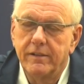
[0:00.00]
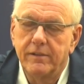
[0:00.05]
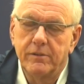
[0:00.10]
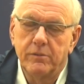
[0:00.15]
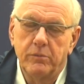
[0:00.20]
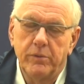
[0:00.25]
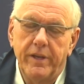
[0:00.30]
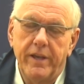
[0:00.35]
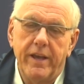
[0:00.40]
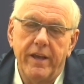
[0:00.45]

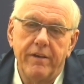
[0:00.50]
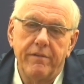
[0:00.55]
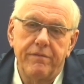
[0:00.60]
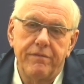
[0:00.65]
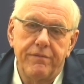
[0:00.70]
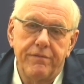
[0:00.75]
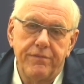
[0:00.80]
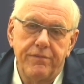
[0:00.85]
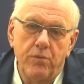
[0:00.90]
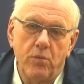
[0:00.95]
we have
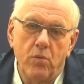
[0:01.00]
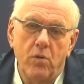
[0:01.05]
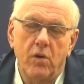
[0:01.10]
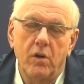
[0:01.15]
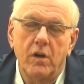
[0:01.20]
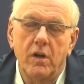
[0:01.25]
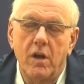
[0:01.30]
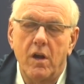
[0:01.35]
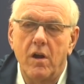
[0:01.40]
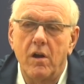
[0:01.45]

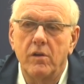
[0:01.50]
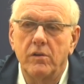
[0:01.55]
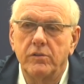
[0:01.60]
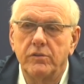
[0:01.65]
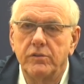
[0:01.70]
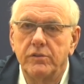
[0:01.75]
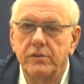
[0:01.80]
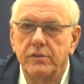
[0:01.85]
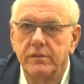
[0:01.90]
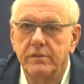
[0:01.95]
four
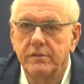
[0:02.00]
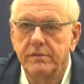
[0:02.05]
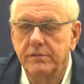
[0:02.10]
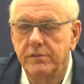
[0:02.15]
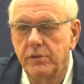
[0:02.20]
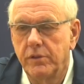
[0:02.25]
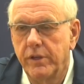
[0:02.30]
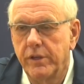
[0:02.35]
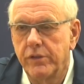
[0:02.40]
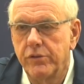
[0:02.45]
guards
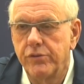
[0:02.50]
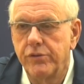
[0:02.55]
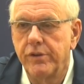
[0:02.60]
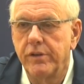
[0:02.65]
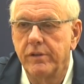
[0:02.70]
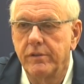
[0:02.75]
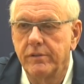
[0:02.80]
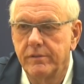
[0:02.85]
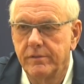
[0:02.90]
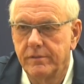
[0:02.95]
for next
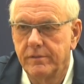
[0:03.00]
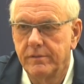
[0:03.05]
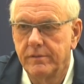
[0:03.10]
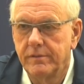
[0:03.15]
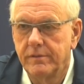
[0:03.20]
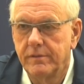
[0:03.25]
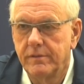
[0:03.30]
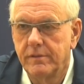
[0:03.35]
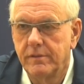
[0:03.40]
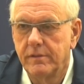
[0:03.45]
year.
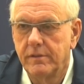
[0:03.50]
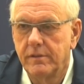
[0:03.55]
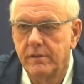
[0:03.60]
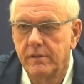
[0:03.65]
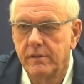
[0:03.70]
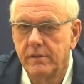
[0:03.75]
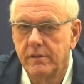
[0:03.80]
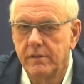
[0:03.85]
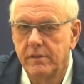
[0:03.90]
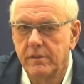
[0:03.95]

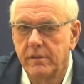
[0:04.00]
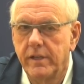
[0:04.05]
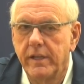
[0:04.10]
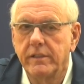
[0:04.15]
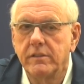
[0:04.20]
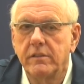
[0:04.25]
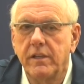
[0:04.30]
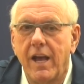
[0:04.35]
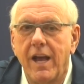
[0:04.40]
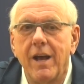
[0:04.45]

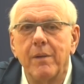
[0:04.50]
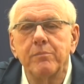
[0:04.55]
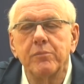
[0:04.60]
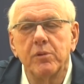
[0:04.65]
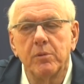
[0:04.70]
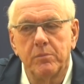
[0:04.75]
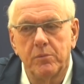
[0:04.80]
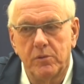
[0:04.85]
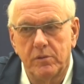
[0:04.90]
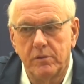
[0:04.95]
That's
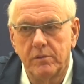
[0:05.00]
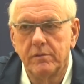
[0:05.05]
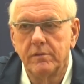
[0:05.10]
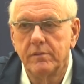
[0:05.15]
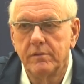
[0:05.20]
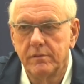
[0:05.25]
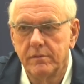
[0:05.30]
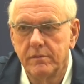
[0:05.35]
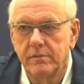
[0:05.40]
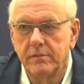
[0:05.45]
optimal.
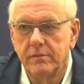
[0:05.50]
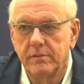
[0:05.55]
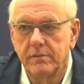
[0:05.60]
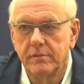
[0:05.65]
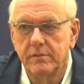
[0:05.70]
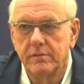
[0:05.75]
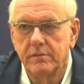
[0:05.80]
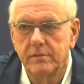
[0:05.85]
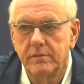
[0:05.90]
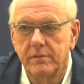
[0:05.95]

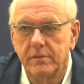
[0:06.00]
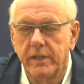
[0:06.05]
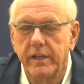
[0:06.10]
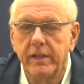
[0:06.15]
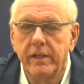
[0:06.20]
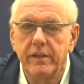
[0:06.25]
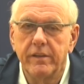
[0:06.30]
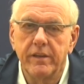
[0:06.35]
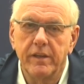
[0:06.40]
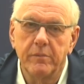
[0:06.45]

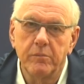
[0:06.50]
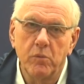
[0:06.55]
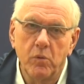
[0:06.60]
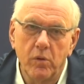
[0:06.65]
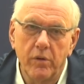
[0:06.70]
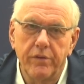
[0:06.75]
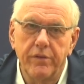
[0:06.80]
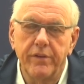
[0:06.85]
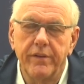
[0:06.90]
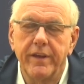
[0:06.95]
Anything
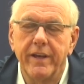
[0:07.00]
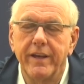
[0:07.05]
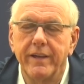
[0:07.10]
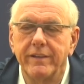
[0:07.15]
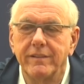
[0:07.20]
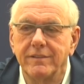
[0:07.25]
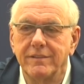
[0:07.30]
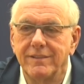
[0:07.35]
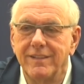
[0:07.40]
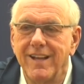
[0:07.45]
more than
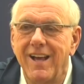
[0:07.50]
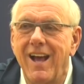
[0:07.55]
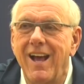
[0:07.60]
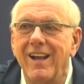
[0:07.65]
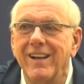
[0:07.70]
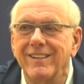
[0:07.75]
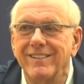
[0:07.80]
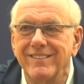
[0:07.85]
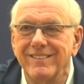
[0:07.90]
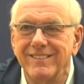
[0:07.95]
that is
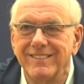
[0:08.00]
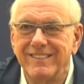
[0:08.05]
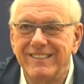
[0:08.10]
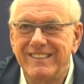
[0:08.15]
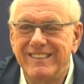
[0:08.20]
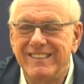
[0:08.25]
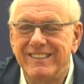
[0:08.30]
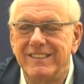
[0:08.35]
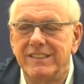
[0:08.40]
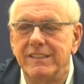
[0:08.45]
not
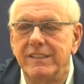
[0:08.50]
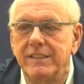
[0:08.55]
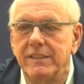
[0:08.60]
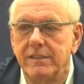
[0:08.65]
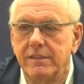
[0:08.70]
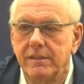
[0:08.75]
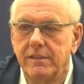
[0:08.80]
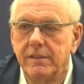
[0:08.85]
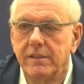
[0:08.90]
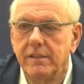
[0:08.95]
easy.
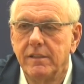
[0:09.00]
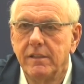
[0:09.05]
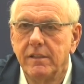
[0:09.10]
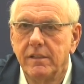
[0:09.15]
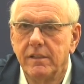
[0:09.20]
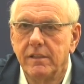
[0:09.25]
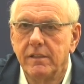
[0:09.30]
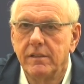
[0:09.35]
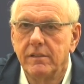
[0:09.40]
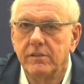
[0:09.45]

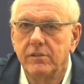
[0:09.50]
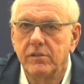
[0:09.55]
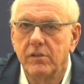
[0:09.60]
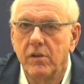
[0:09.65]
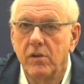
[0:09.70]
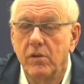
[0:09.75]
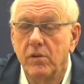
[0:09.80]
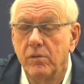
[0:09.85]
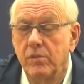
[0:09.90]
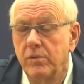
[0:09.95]

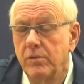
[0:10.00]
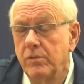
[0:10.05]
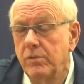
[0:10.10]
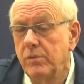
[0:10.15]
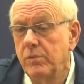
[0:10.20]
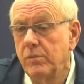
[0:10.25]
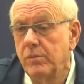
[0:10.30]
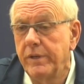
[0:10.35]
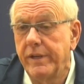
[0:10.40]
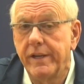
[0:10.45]
So
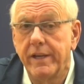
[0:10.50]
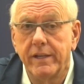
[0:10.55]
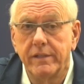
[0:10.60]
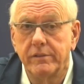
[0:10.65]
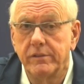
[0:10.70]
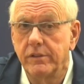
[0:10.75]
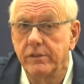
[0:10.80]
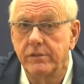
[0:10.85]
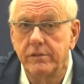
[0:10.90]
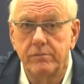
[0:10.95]
we
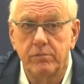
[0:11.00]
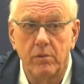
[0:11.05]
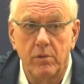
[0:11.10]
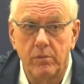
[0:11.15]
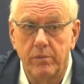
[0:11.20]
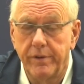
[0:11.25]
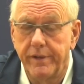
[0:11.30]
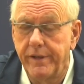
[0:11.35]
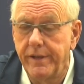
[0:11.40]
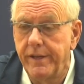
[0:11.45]
got just
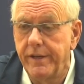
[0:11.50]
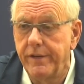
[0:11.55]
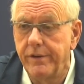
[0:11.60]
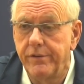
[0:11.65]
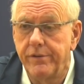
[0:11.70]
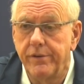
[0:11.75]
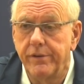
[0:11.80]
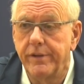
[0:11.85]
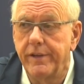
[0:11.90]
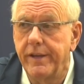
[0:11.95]
what we
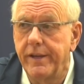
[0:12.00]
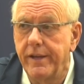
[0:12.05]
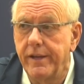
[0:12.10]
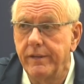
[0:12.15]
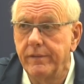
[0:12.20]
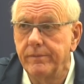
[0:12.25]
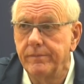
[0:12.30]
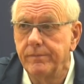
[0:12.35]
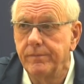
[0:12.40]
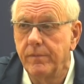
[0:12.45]
needed to
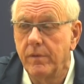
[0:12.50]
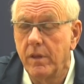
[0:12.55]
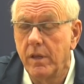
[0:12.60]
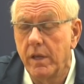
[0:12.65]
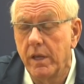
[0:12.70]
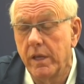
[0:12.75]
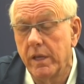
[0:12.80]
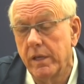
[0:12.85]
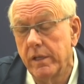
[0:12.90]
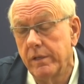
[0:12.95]
get,
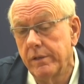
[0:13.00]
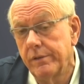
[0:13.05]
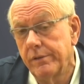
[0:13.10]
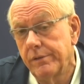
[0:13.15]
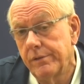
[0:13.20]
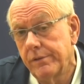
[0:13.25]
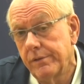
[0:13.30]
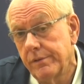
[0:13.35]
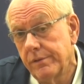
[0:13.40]
and